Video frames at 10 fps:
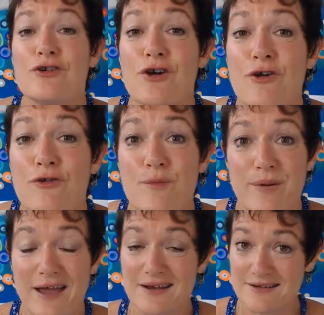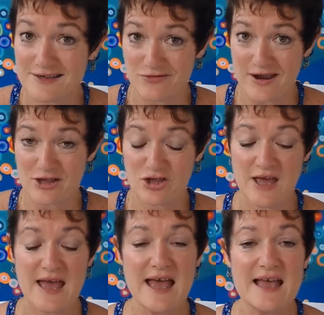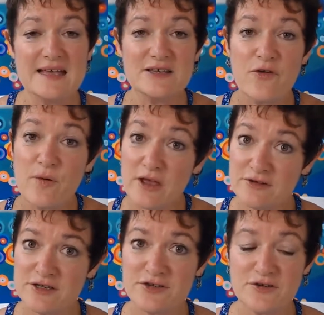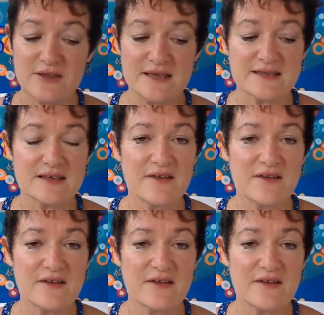Go back to scratch. So if we're going to do this,